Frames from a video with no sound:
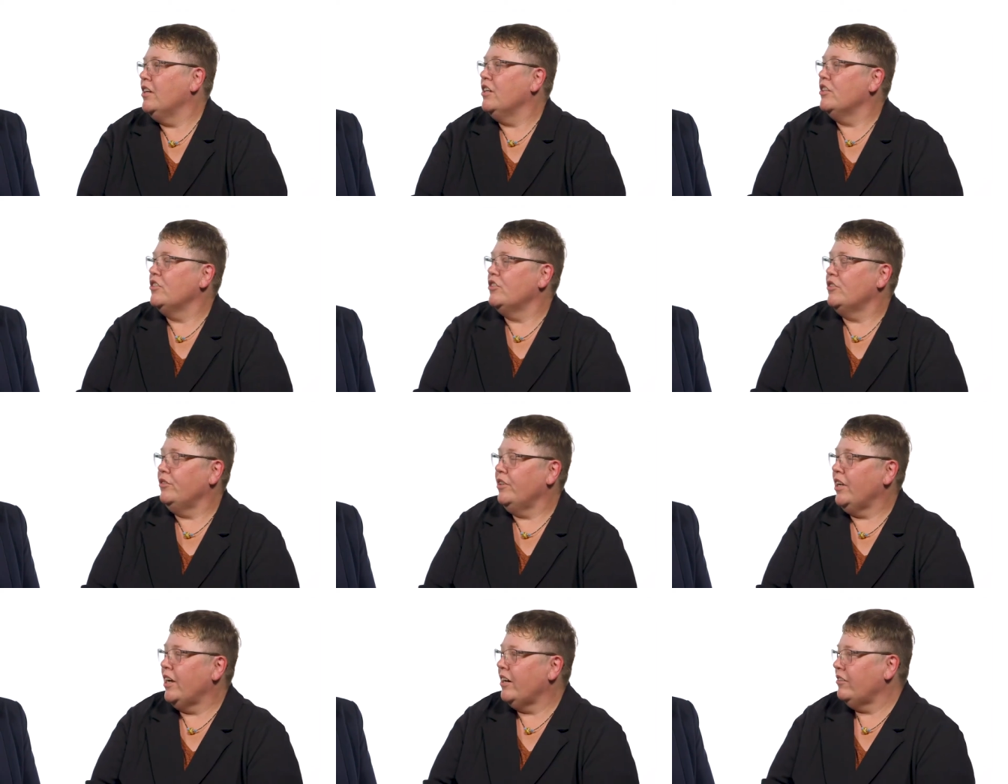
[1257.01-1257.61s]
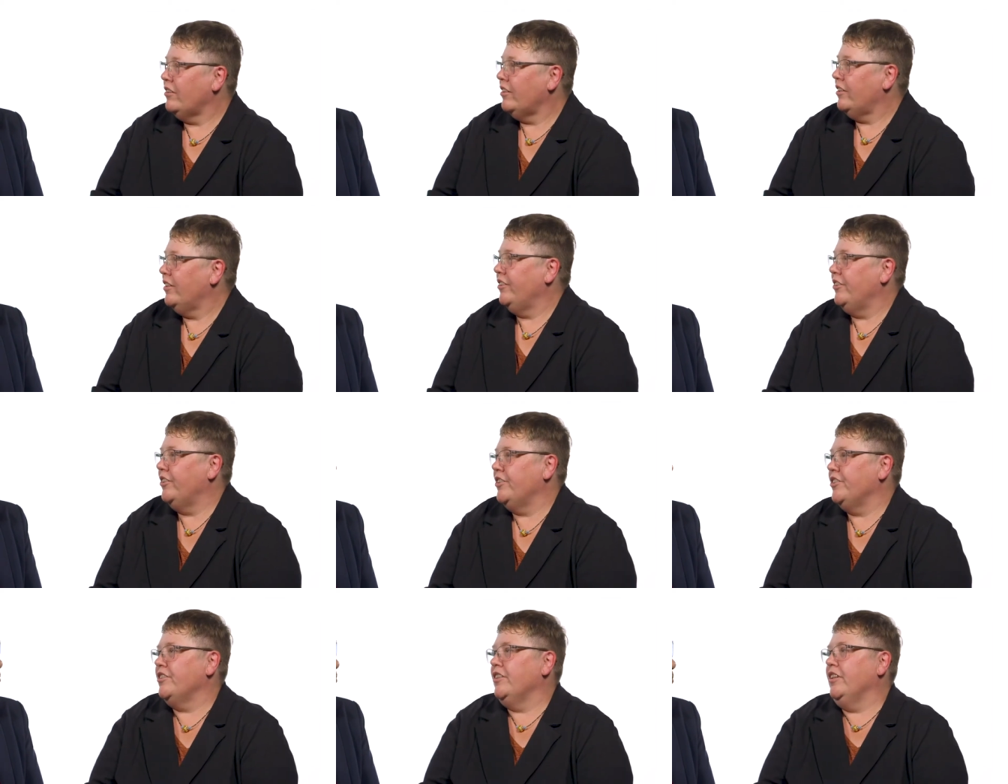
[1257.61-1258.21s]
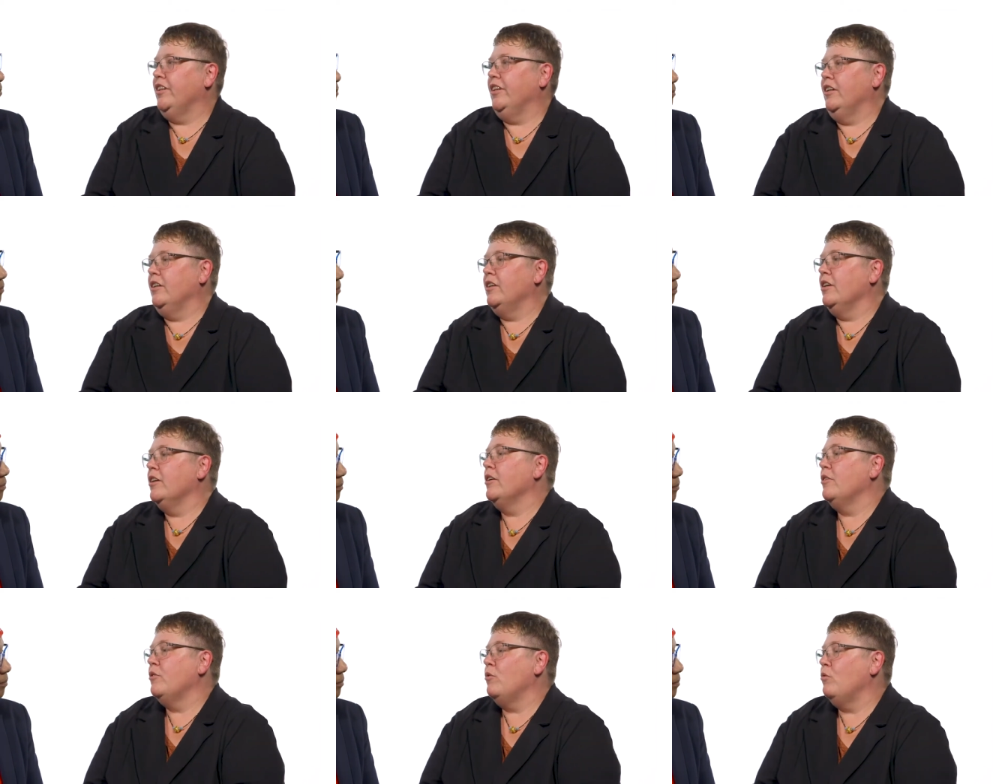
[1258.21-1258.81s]
So in health literacy,
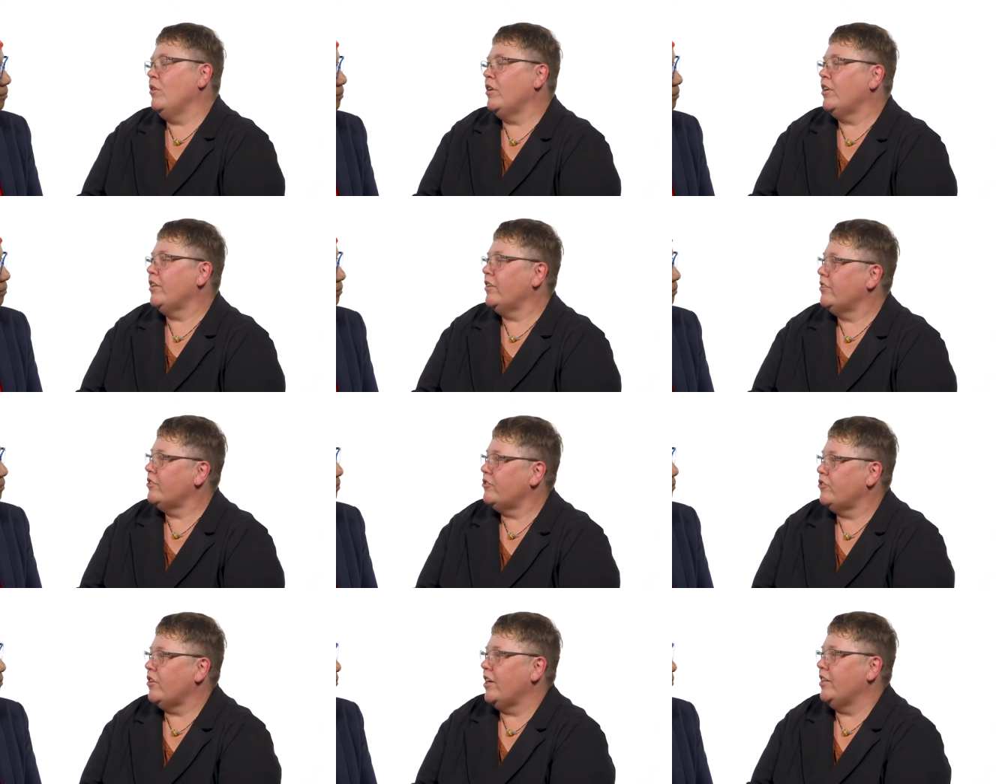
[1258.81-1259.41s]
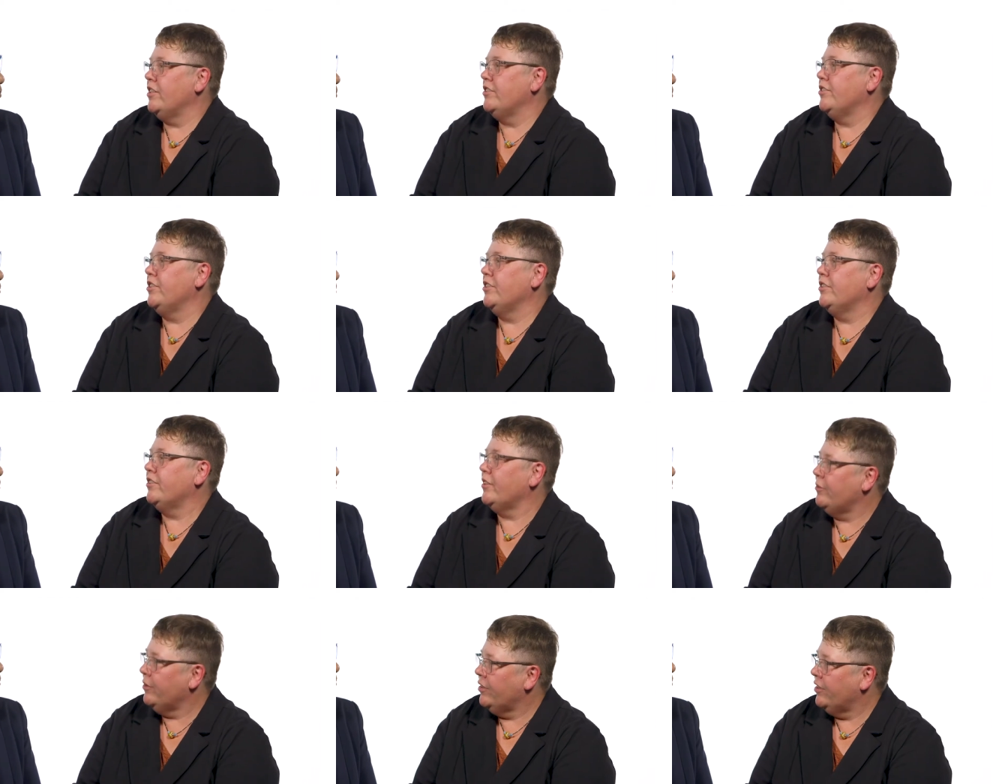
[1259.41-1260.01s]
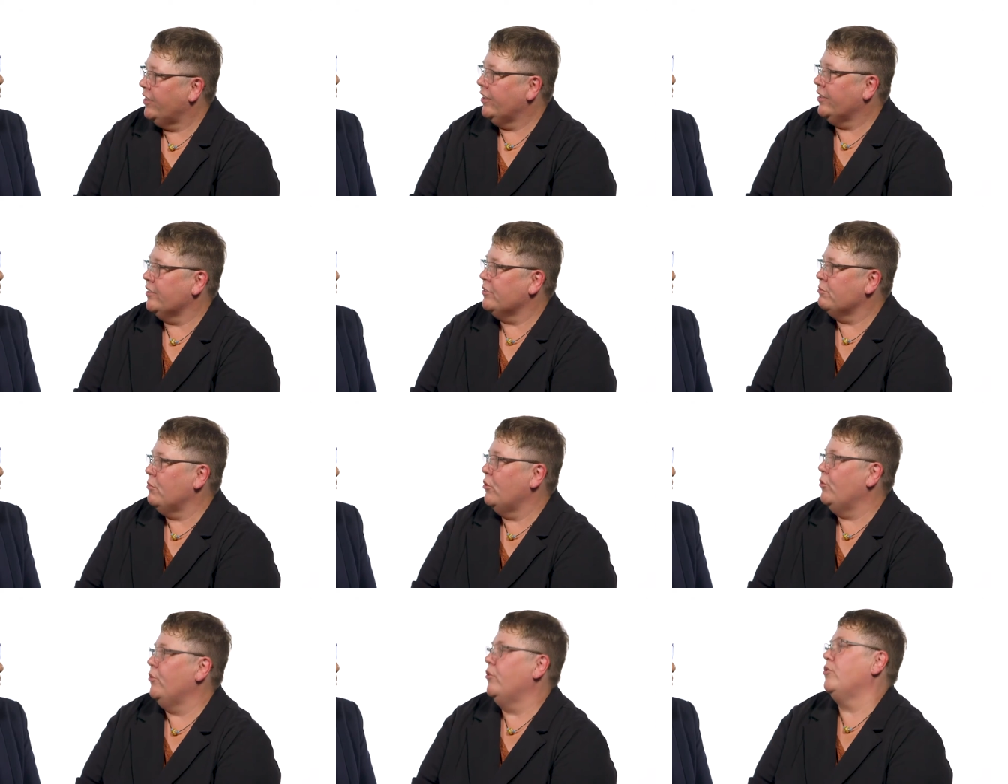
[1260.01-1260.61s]
one of the strategies that we think is
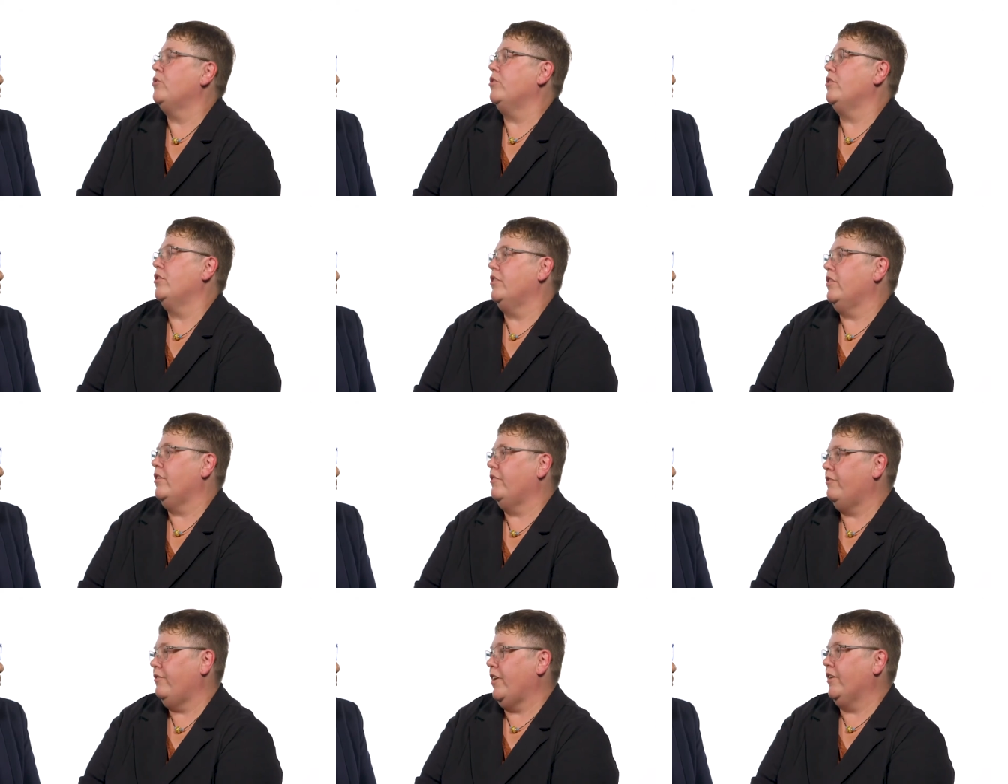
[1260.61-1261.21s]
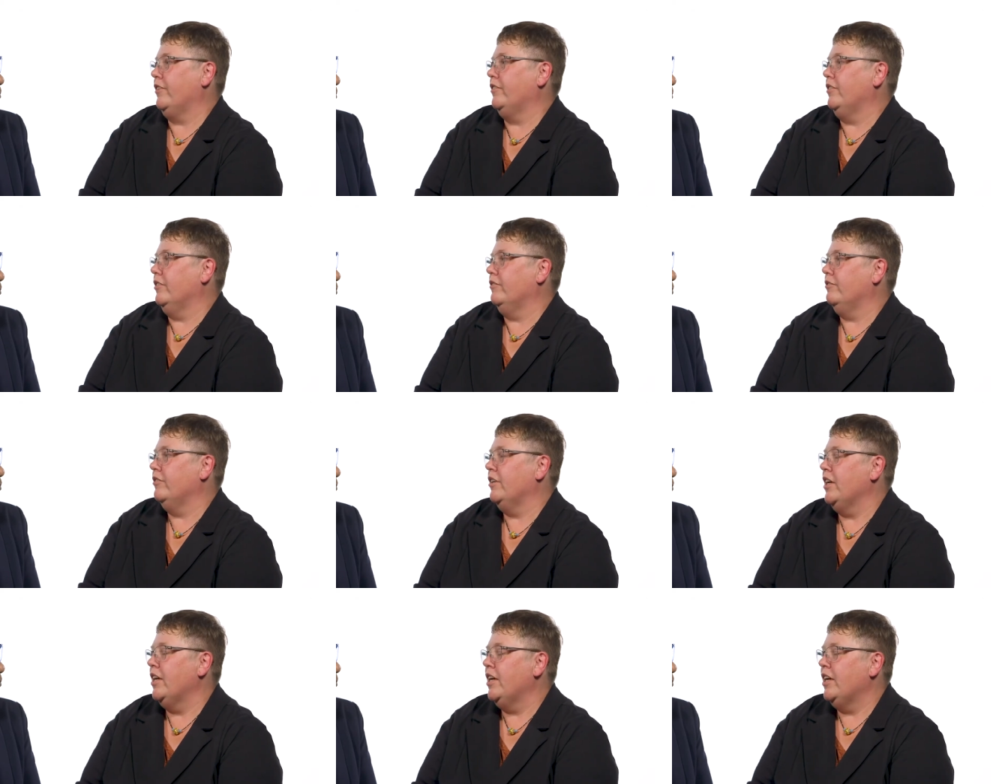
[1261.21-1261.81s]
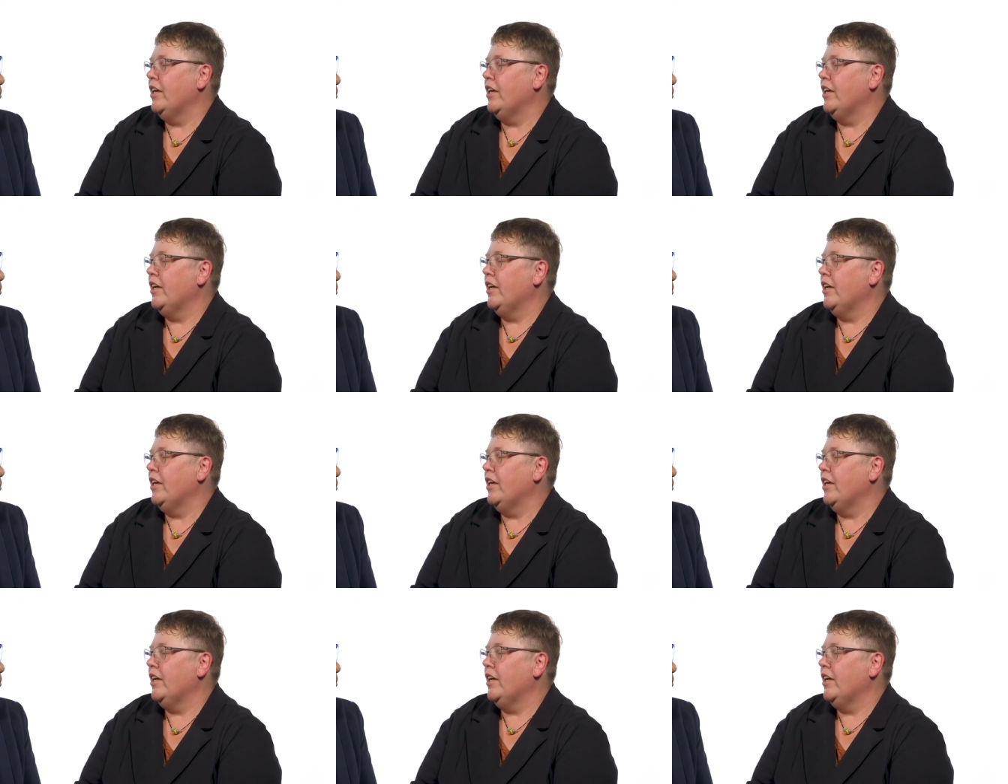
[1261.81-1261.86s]
most effective